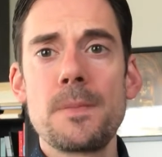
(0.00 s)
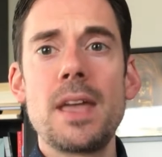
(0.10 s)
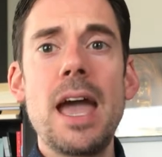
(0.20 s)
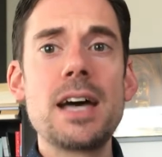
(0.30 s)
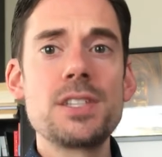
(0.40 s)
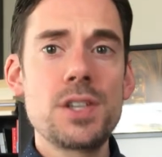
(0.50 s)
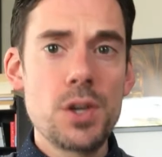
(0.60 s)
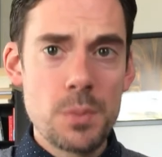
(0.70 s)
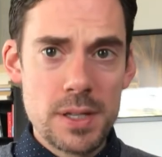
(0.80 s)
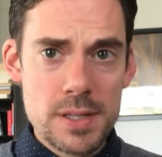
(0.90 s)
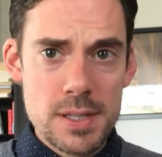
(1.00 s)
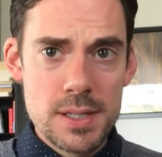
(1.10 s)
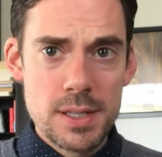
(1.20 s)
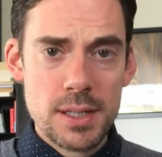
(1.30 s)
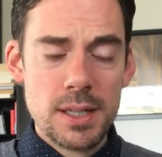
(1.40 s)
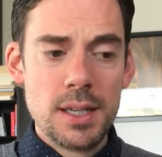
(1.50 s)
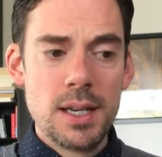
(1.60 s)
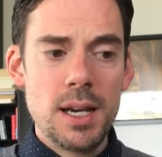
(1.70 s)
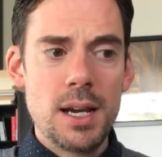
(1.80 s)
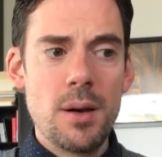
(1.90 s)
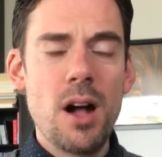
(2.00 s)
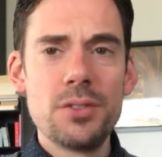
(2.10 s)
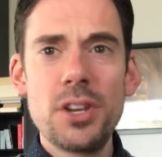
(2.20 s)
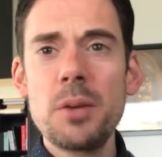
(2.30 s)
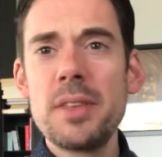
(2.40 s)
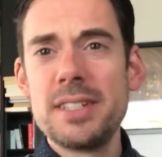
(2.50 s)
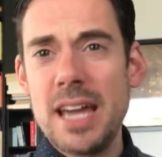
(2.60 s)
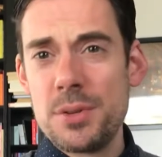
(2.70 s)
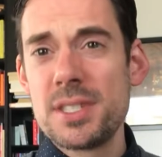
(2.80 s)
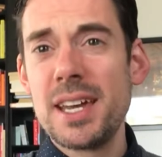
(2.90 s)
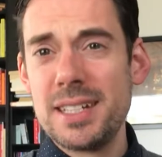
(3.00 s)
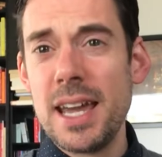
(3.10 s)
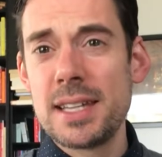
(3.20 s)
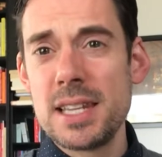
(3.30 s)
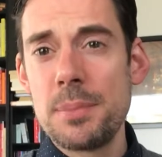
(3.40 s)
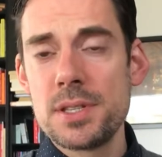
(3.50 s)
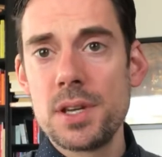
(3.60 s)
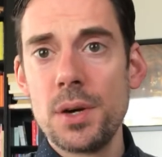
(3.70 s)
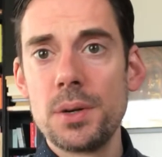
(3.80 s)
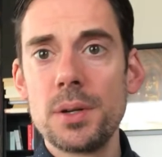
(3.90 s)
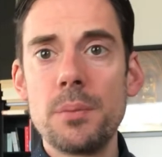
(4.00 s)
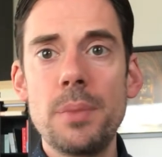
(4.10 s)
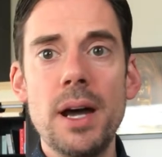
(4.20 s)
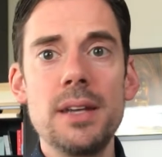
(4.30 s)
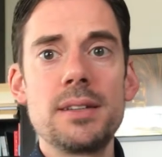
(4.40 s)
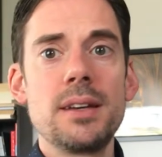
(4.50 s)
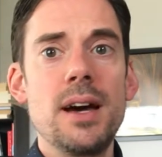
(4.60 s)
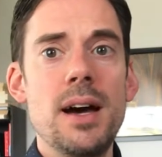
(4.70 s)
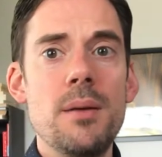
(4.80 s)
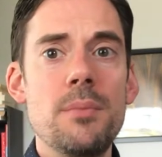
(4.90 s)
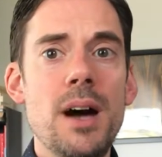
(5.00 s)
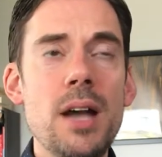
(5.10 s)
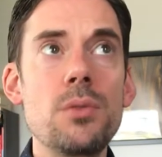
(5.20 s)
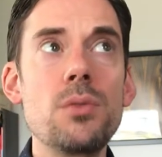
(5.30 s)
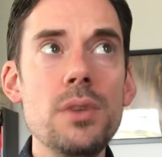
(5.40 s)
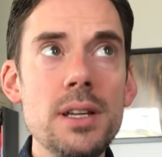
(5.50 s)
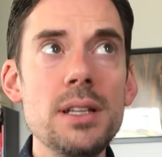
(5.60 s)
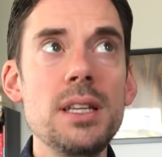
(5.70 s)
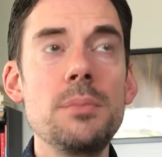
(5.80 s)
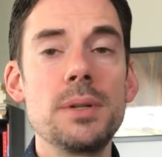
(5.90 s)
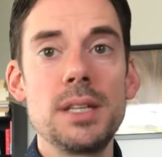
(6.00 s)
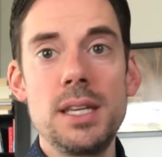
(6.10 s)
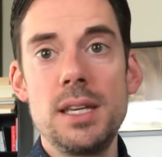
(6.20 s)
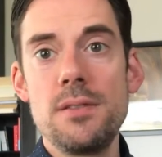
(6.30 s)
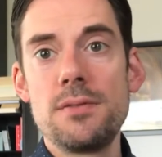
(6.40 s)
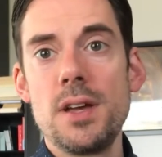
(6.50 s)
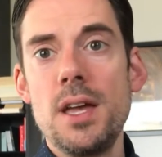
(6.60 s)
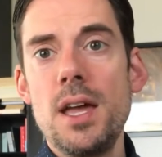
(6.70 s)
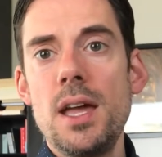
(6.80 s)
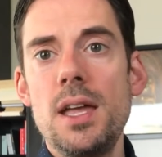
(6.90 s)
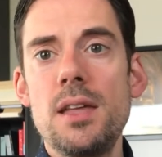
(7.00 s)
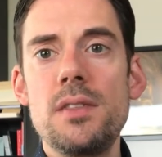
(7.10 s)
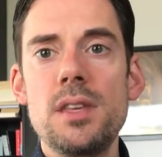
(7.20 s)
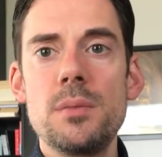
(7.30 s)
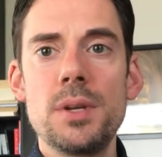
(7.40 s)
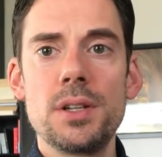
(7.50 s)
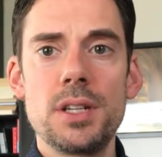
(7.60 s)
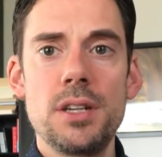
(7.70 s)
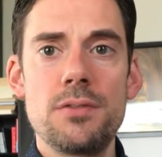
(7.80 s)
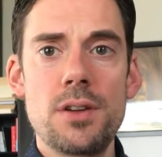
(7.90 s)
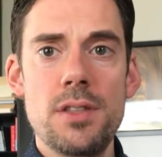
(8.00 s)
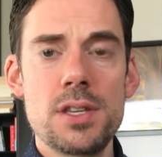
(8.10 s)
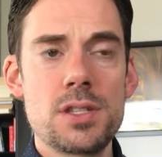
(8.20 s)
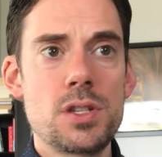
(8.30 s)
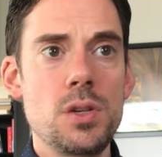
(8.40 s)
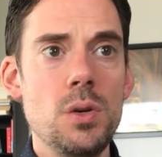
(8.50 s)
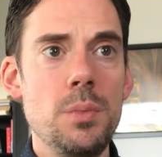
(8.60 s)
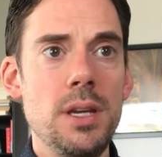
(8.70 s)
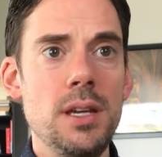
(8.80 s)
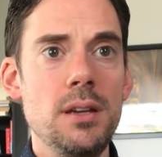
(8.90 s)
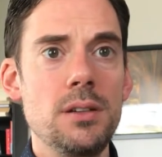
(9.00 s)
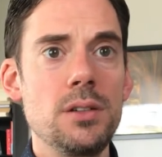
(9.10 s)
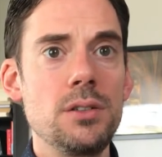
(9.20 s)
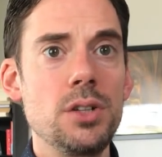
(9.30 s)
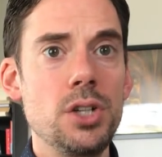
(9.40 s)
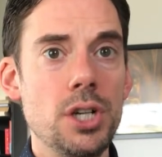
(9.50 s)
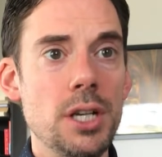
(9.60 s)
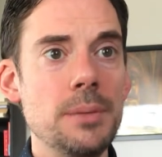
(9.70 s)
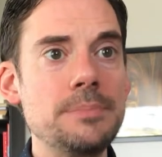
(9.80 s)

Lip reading: as humans. I'll talk about the downside next episode, but I really believe in the ability for this to be good.